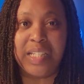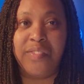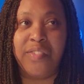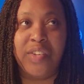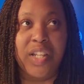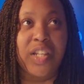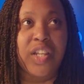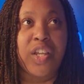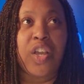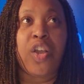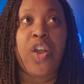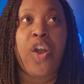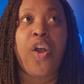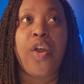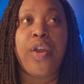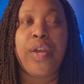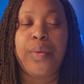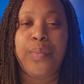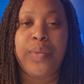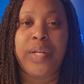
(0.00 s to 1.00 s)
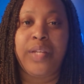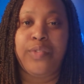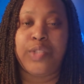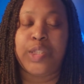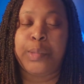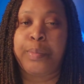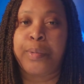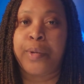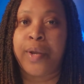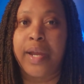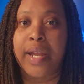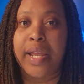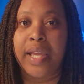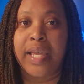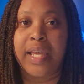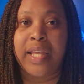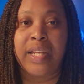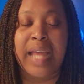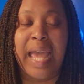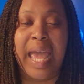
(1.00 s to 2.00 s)
even in the garden when he was praying
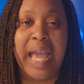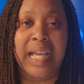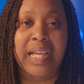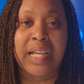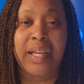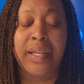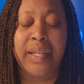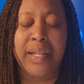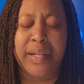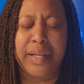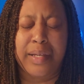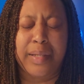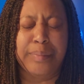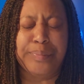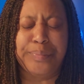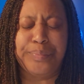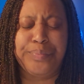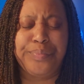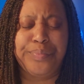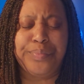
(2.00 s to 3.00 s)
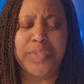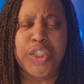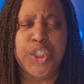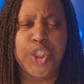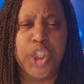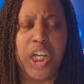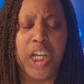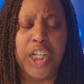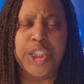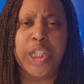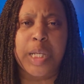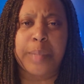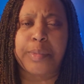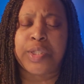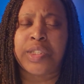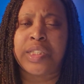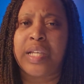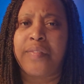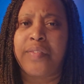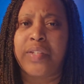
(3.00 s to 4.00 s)
in in um John chapter
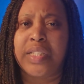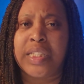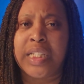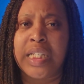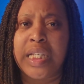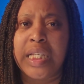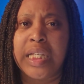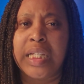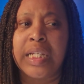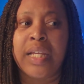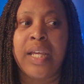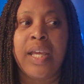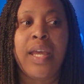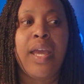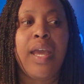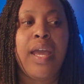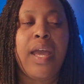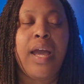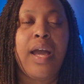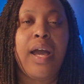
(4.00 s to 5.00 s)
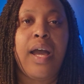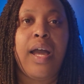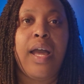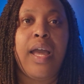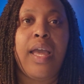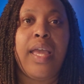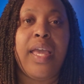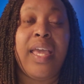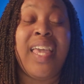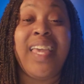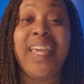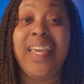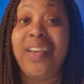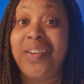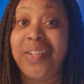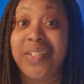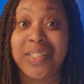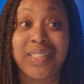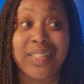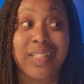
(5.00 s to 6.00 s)
seventeen, he
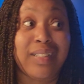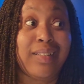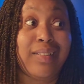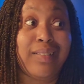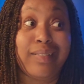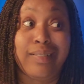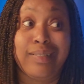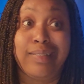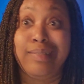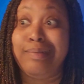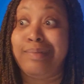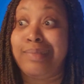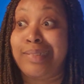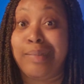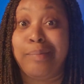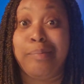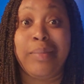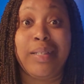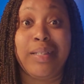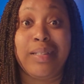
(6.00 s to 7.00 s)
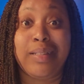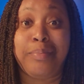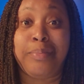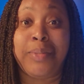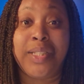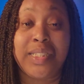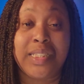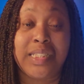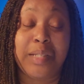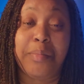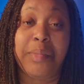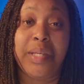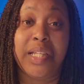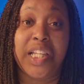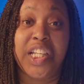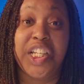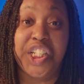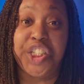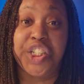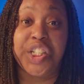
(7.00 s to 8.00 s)
could have said, "Look, I'm gonna send me, please send me a
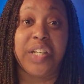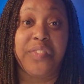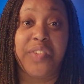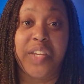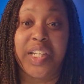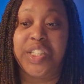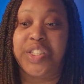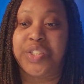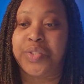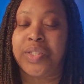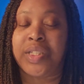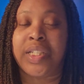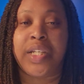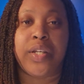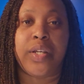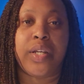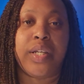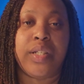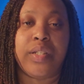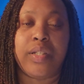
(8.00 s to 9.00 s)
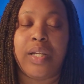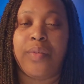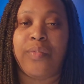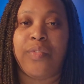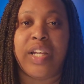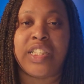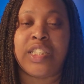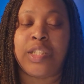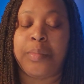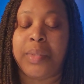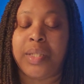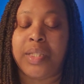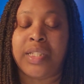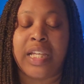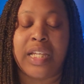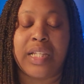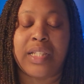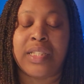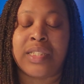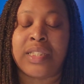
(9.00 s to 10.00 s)
legion of angels here and, and rescue me.
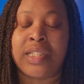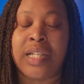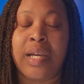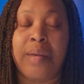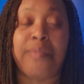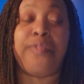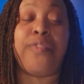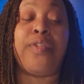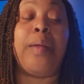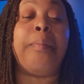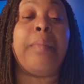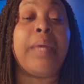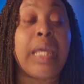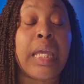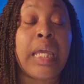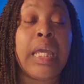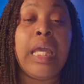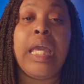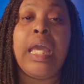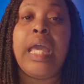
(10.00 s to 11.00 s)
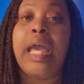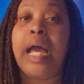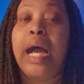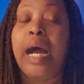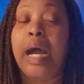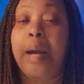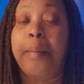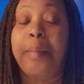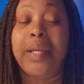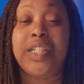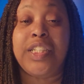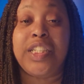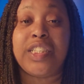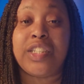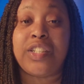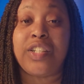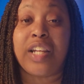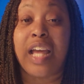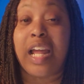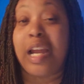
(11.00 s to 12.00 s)
Take this cup from me." Um, and Jesus
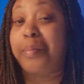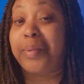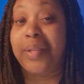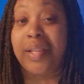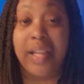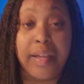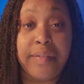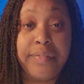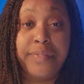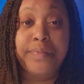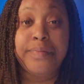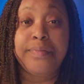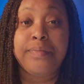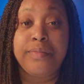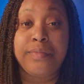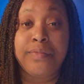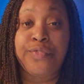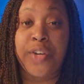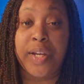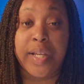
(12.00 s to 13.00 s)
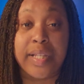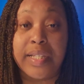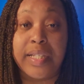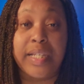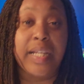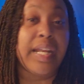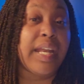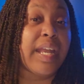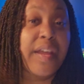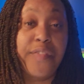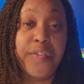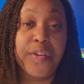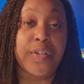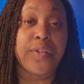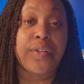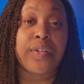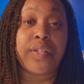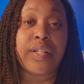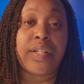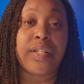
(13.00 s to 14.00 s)
could have got up and left, frankly, and
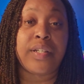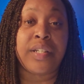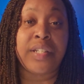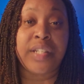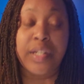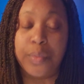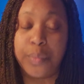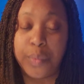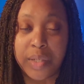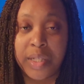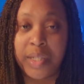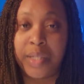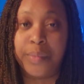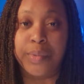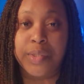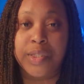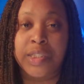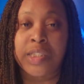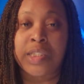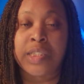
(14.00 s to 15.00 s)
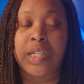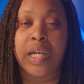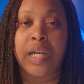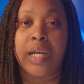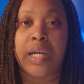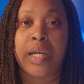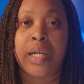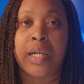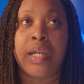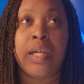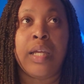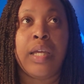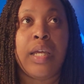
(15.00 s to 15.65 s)
never did what he was. Uh,